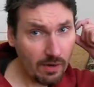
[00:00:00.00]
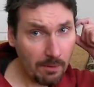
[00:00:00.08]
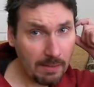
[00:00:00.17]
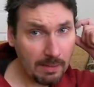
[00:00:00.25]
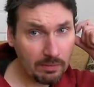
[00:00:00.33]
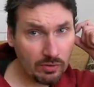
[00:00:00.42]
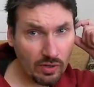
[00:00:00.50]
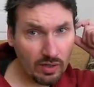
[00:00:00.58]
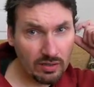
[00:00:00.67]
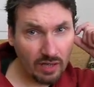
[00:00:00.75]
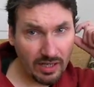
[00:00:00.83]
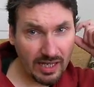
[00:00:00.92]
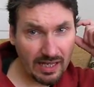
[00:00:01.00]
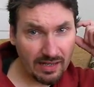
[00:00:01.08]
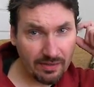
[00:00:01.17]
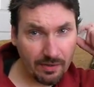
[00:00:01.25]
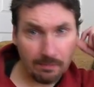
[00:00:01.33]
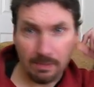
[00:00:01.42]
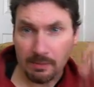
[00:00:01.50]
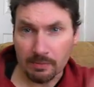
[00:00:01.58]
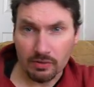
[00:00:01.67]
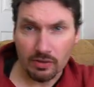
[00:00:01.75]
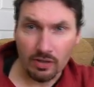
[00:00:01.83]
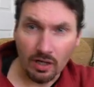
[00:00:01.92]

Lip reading: are people who are lucky and there are people who are